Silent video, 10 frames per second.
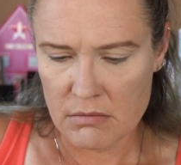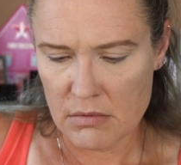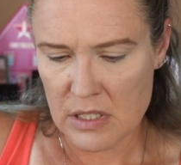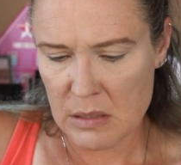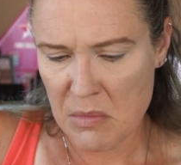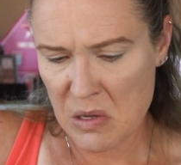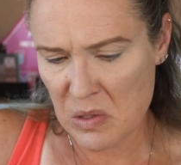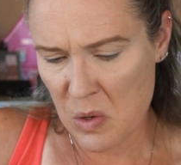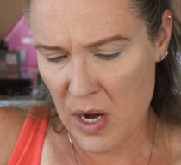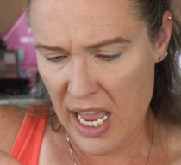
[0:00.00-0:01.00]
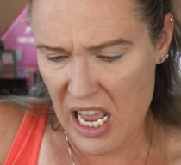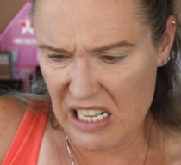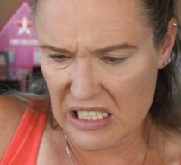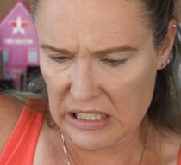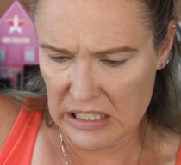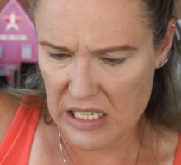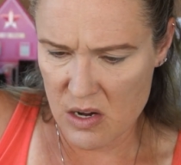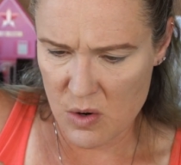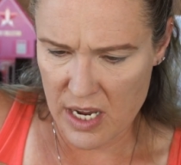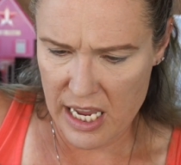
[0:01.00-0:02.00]
It smells okay,
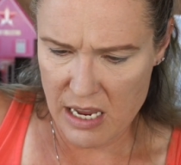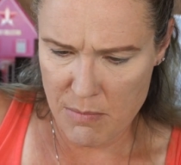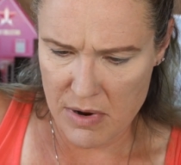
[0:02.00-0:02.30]
okay,